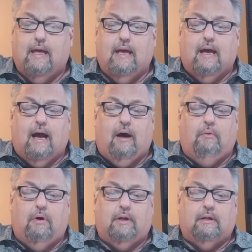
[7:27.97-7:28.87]
I
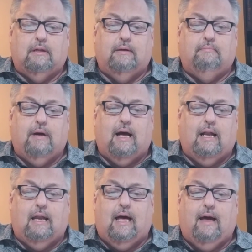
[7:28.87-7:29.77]
want to live my
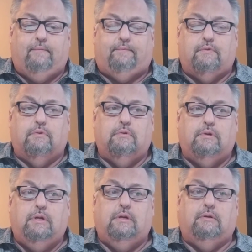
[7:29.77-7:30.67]
life for
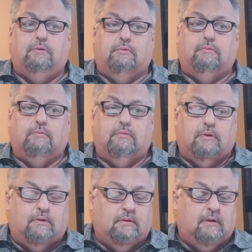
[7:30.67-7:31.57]
you,
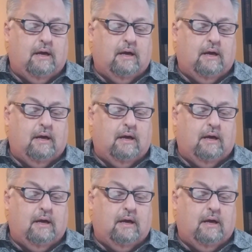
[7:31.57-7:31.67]
Lord.